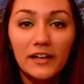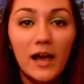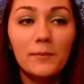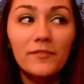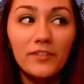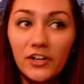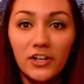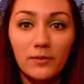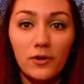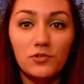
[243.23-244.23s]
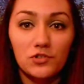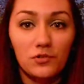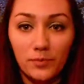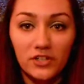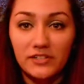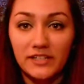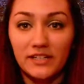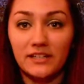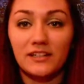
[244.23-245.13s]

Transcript: I'm a very emotional person,